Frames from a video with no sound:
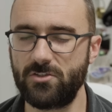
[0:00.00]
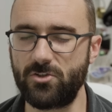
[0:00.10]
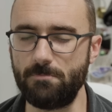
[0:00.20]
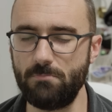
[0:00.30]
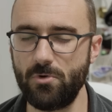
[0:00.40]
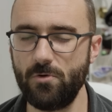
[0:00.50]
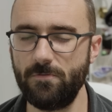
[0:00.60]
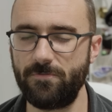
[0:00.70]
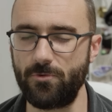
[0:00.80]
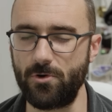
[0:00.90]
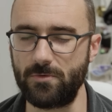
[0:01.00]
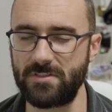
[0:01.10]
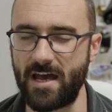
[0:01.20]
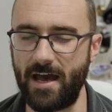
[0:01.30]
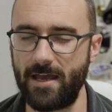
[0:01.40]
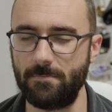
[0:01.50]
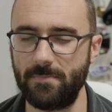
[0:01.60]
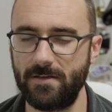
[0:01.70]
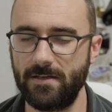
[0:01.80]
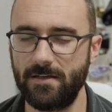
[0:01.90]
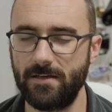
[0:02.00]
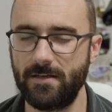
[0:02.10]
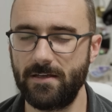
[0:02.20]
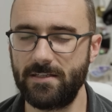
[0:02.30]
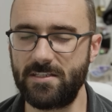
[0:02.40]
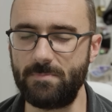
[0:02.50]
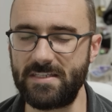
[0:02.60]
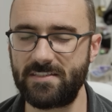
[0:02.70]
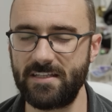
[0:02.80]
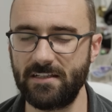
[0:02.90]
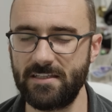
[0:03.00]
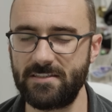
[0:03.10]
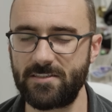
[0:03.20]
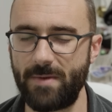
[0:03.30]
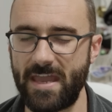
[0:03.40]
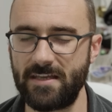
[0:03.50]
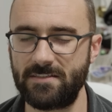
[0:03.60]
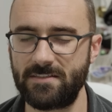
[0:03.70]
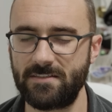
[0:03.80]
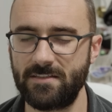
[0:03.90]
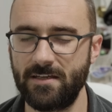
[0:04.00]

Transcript: to move through time. To be still in space,